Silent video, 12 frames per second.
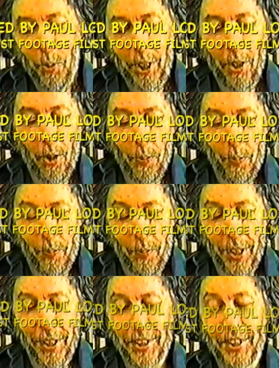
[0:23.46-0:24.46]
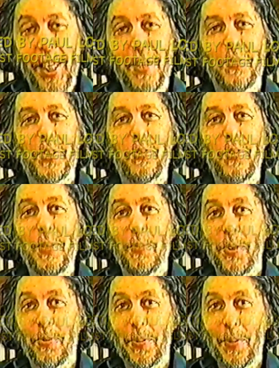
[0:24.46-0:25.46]
We hope, instead of a
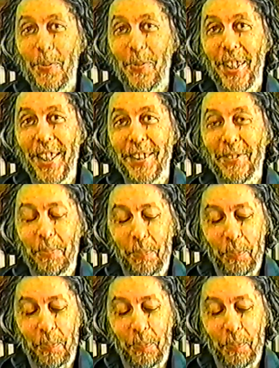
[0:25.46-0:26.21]
treatment, remember that?